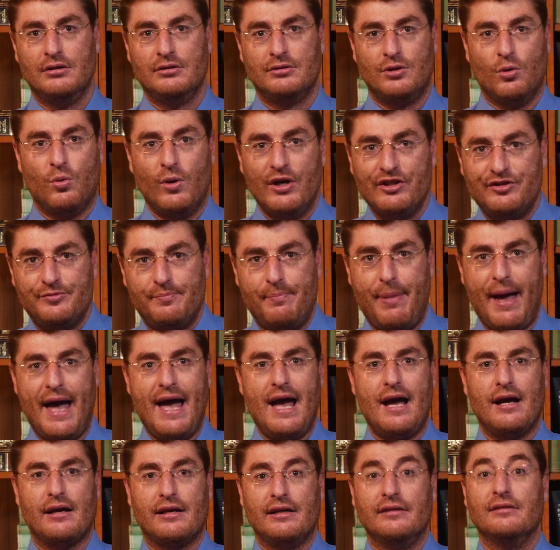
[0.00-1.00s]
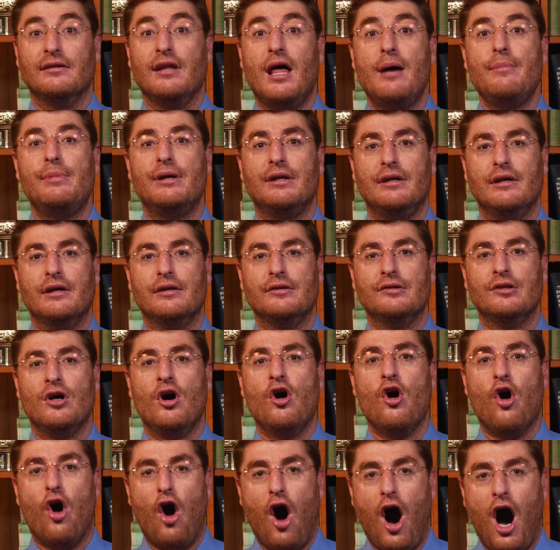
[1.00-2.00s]
the West Bank, and Lebanon
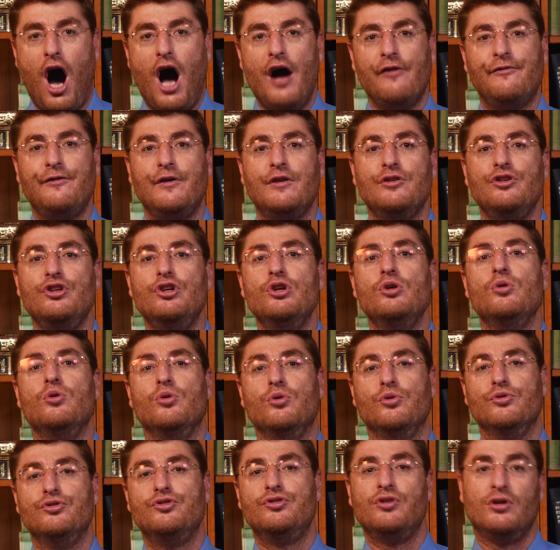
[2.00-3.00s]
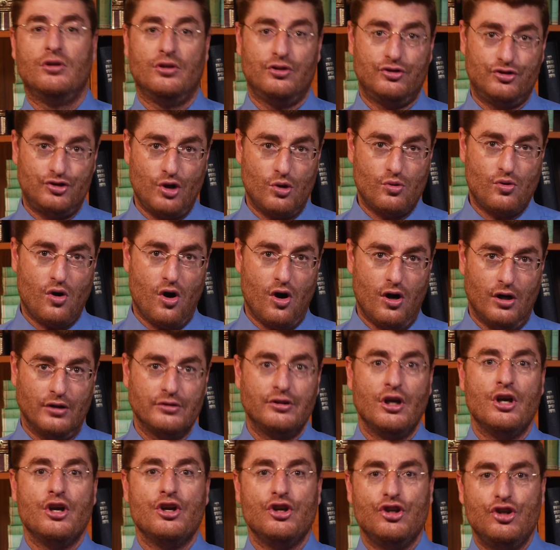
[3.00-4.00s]
often use
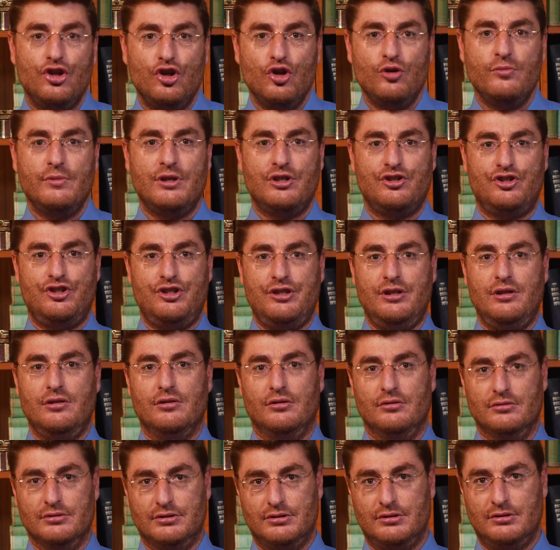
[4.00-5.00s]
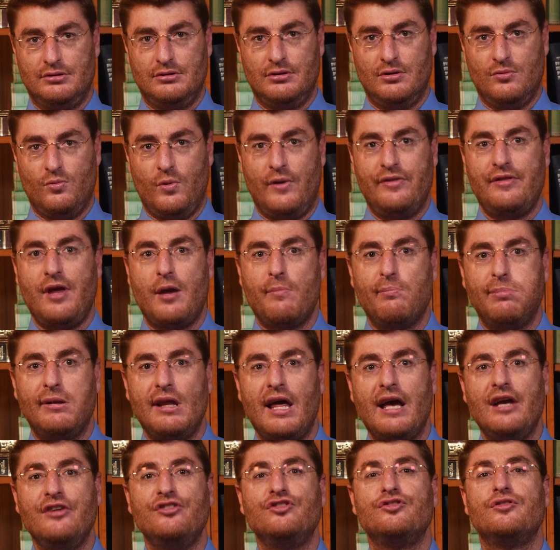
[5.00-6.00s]
so-called human shields when they
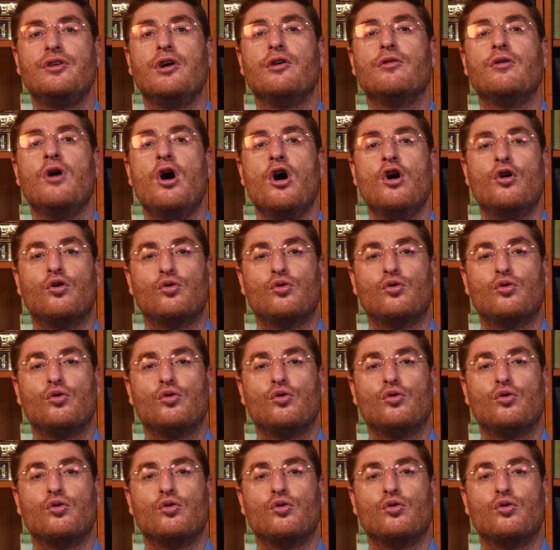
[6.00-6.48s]
place their